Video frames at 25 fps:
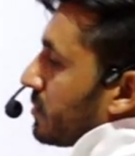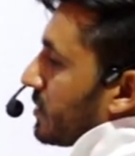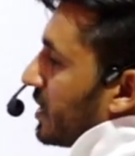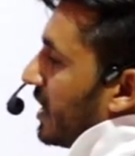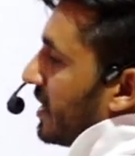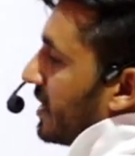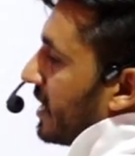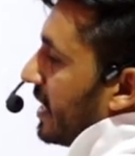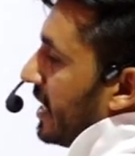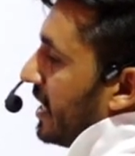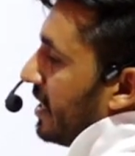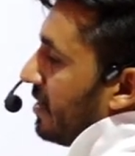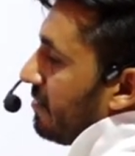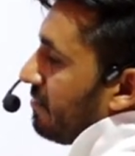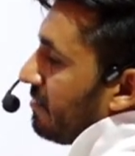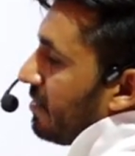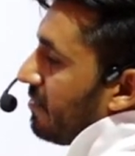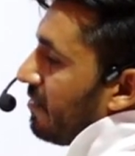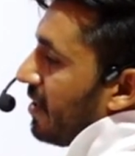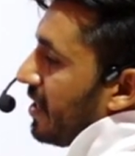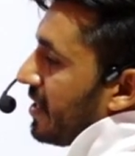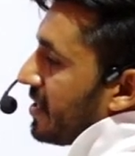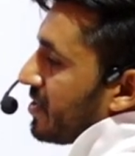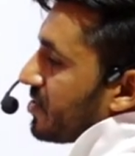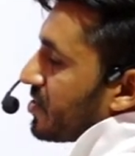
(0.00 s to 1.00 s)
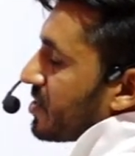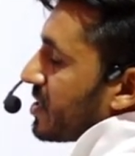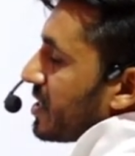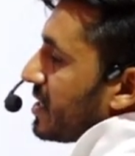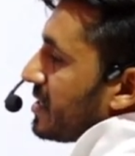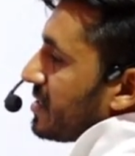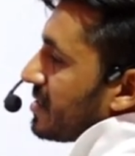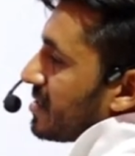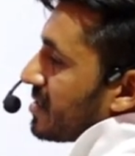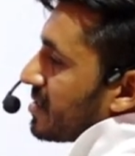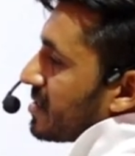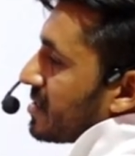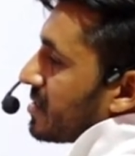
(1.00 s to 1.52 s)
Again we will
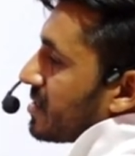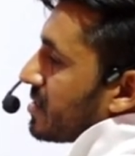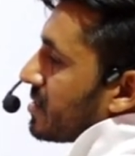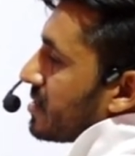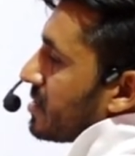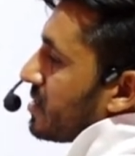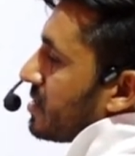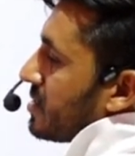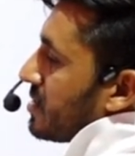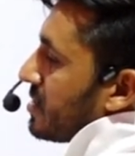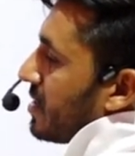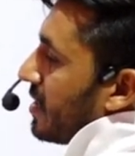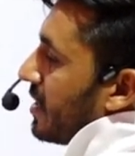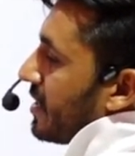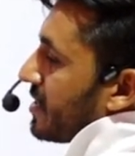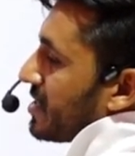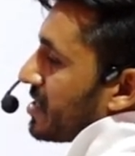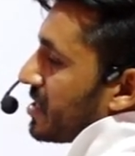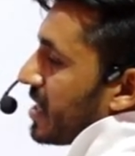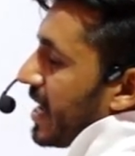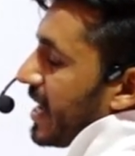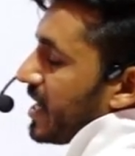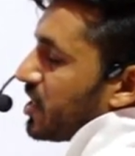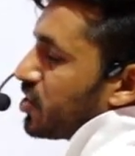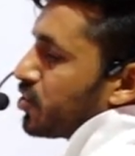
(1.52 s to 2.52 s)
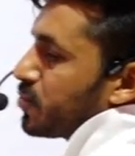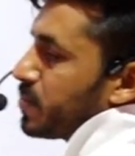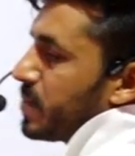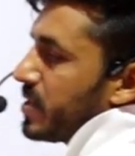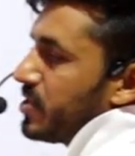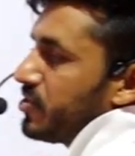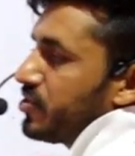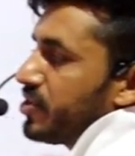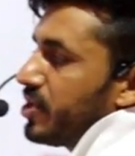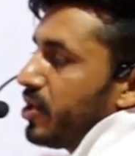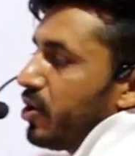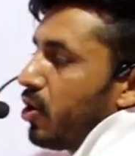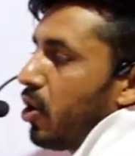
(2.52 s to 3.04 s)
discuss the
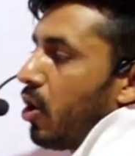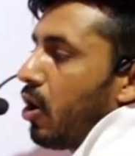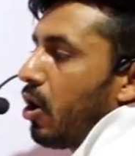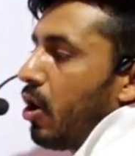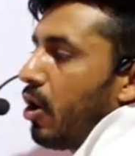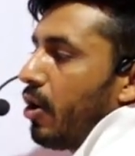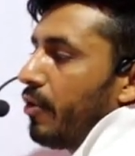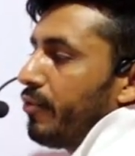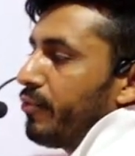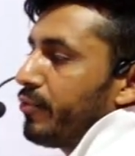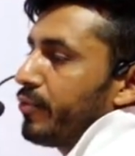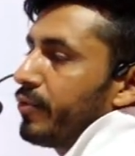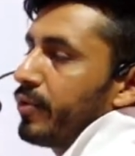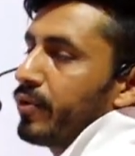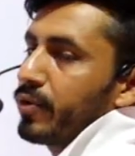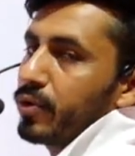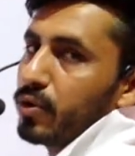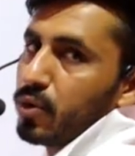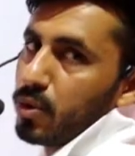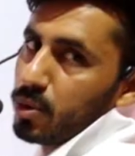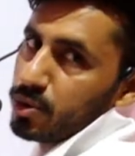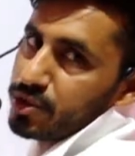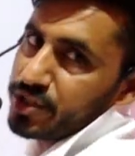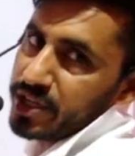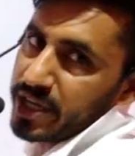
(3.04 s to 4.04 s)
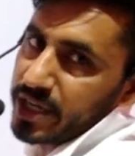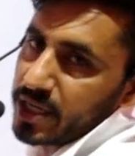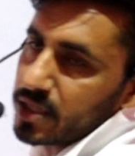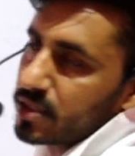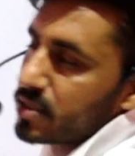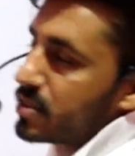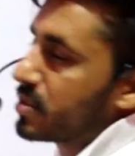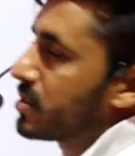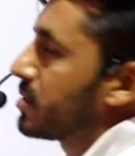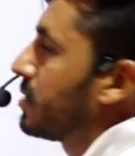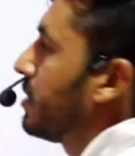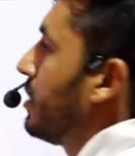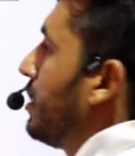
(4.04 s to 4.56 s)
expansion of cos
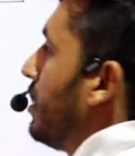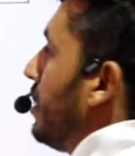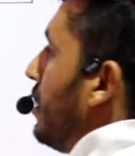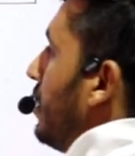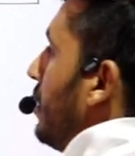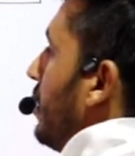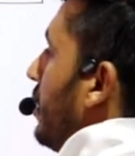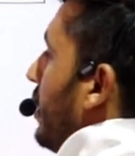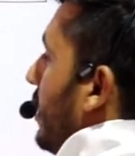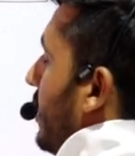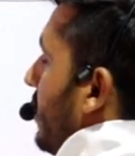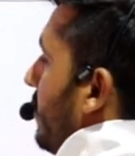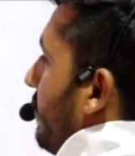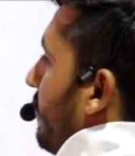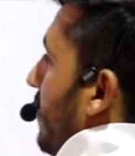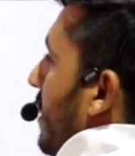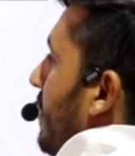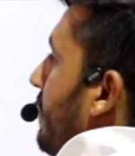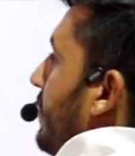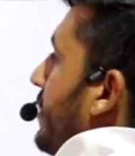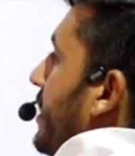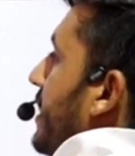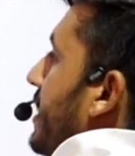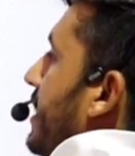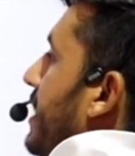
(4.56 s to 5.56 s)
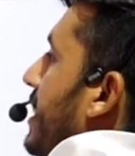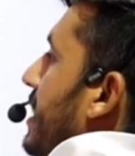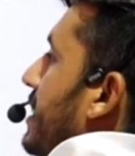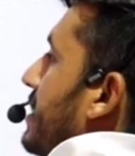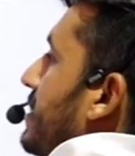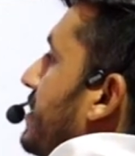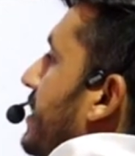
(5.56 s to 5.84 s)
x. If I am taking